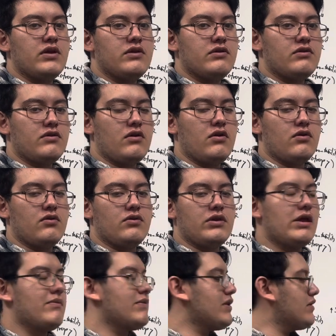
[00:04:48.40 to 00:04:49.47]
So
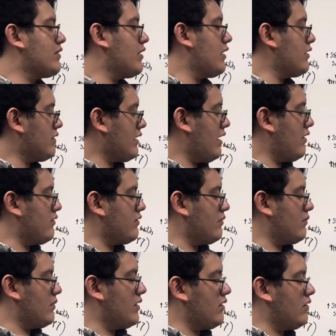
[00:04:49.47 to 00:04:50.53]
that means less
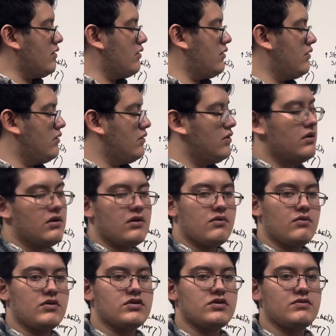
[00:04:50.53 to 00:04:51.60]
calcium here,
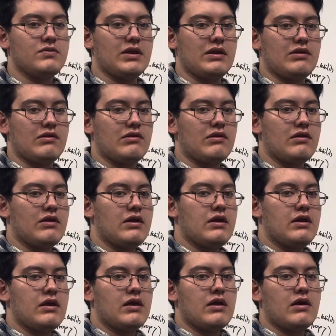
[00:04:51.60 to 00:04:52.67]
which means
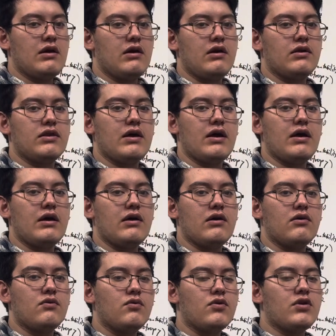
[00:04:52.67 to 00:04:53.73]
that
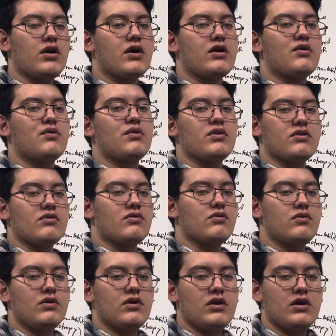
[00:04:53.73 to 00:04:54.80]
we're not going to
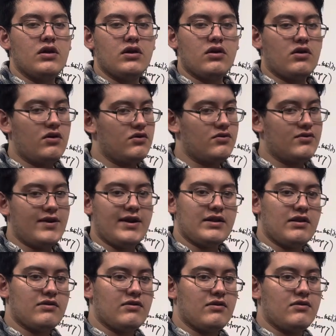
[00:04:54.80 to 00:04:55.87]
contract
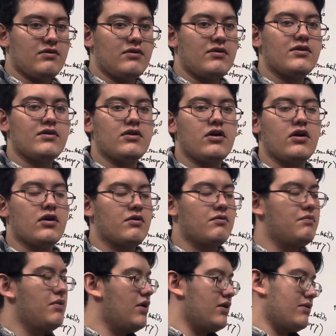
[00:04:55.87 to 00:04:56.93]
as long,
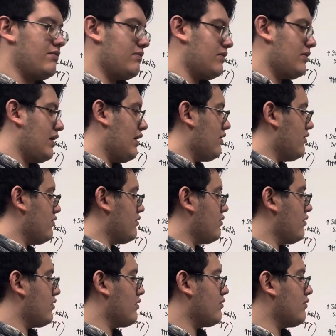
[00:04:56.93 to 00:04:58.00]
but it also
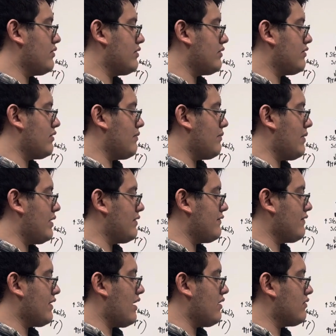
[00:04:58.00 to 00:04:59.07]
increases the amount of
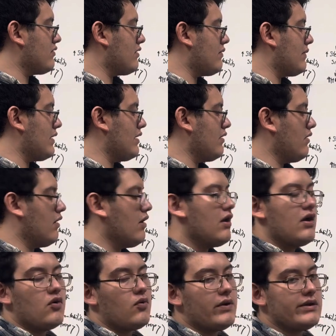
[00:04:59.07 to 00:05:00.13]
calcium here
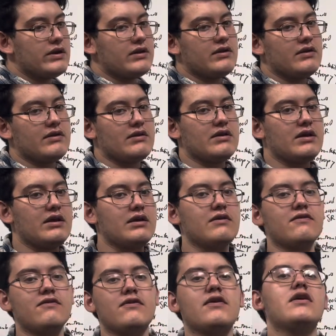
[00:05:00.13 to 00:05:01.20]
ready to
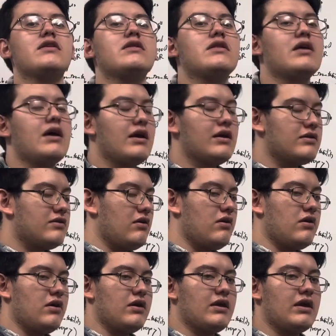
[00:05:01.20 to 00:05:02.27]
leave the
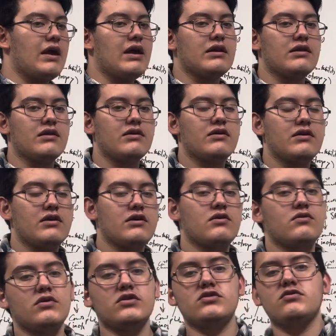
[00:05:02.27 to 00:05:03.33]
SR again,
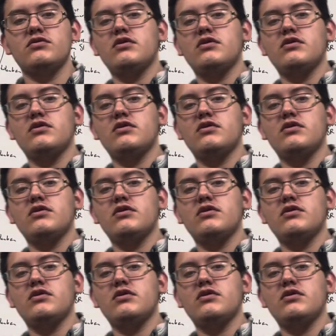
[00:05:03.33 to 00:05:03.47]
which,